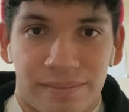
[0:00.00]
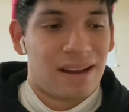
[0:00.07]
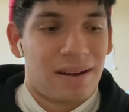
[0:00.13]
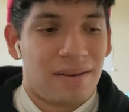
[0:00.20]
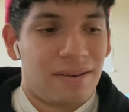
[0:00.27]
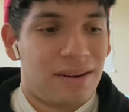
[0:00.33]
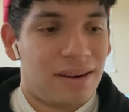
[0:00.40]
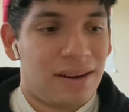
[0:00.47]

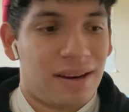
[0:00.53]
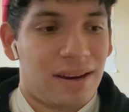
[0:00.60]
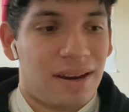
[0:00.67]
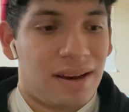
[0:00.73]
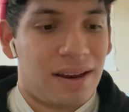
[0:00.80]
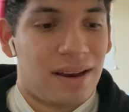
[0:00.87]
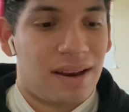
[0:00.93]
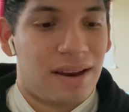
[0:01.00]
I'm gonna
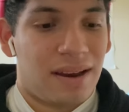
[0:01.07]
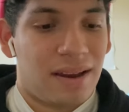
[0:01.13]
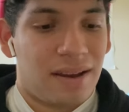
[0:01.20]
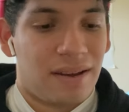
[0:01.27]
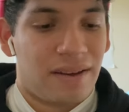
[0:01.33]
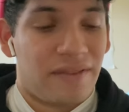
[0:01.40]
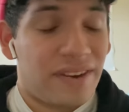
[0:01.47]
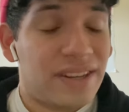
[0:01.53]

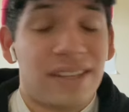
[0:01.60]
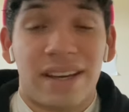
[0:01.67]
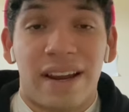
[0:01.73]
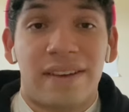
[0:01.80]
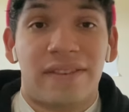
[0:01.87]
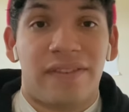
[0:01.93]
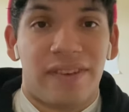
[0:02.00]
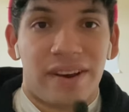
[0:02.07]
eventually
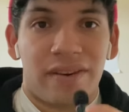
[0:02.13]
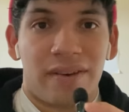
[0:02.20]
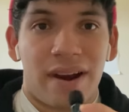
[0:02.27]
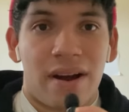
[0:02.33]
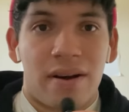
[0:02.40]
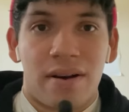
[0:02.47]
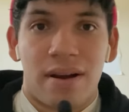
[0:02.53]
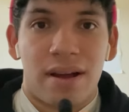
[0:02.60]
have to figure
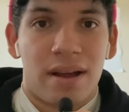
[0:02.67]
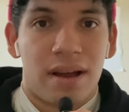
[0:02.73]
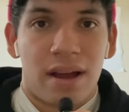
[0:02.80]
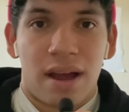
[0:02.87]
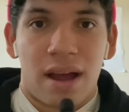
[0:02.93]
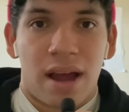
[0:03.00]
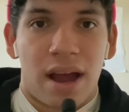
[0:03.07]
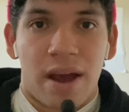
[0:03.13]
out
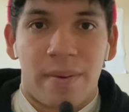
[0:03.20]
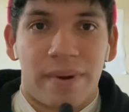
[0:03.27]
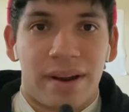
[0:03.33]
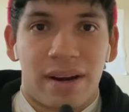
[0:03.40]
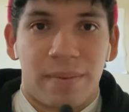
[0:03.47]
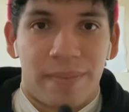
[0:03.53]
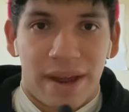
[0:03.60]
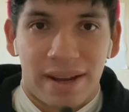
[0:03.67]
how am I
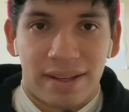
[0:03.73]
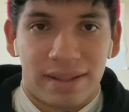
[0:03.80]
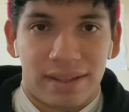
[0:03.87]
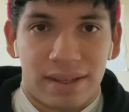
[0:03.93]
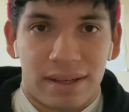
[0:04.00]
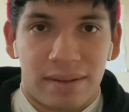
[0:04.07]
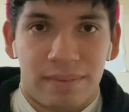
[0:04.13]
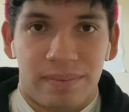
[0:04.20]
gonna
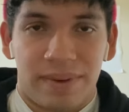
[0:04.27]
balance it.